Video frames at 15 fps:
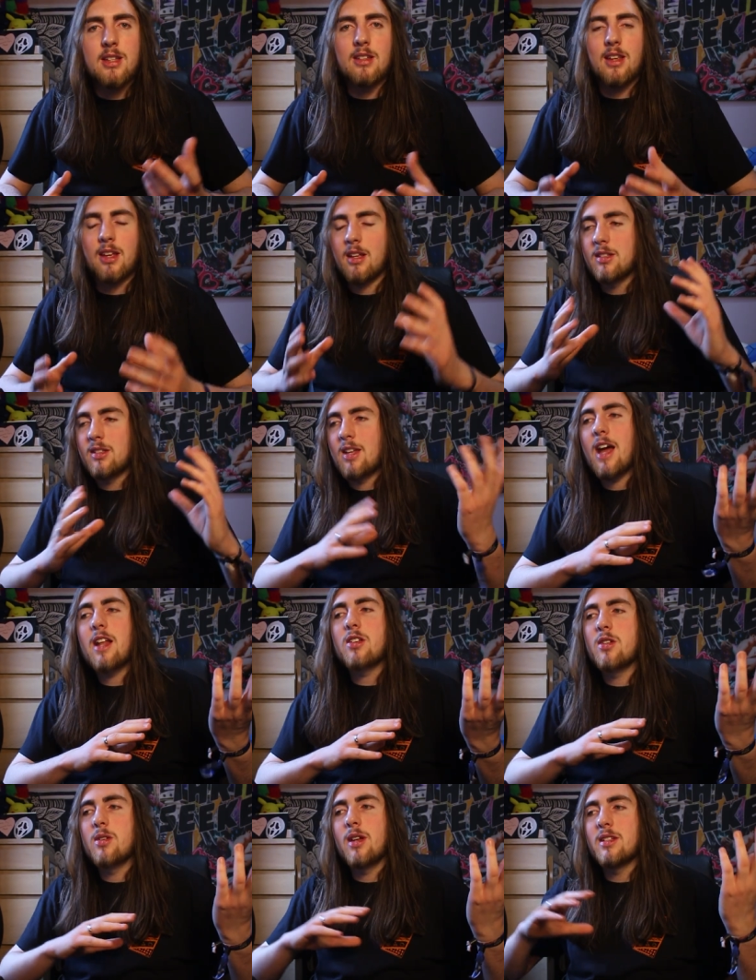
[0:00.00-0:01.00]
There's like a
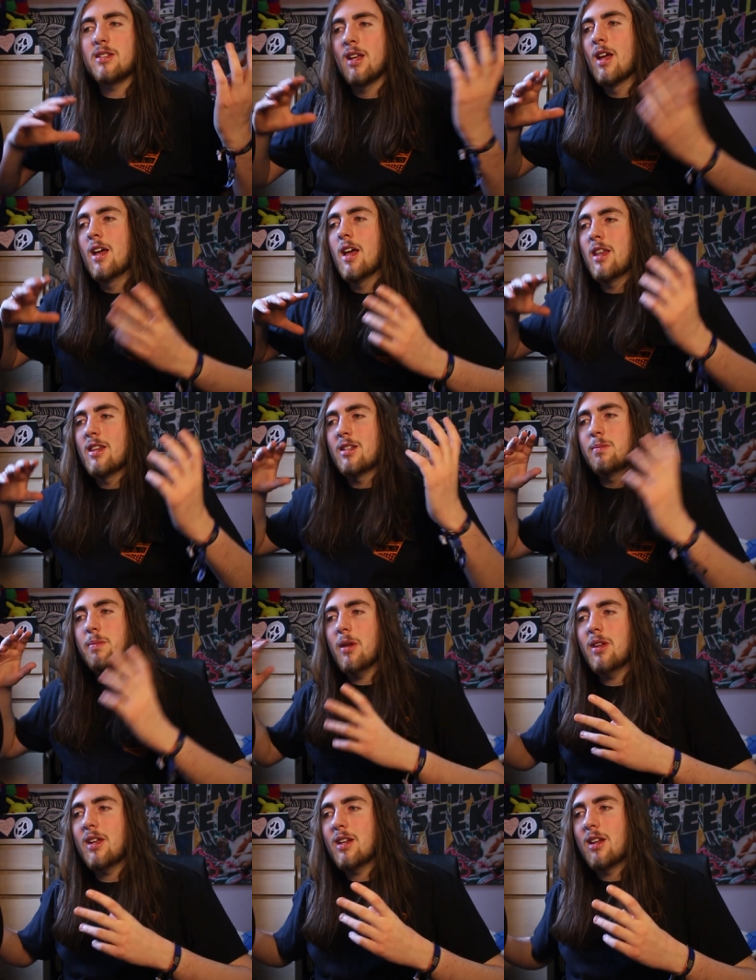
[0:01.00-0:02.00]
statue, there's this
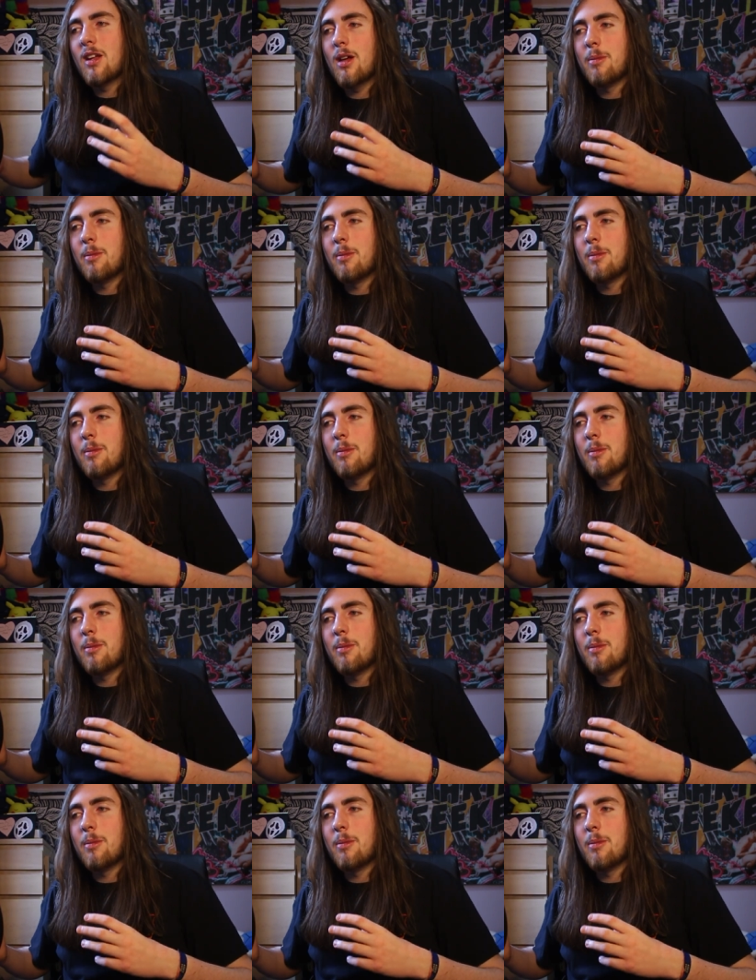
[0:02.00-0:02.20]
building that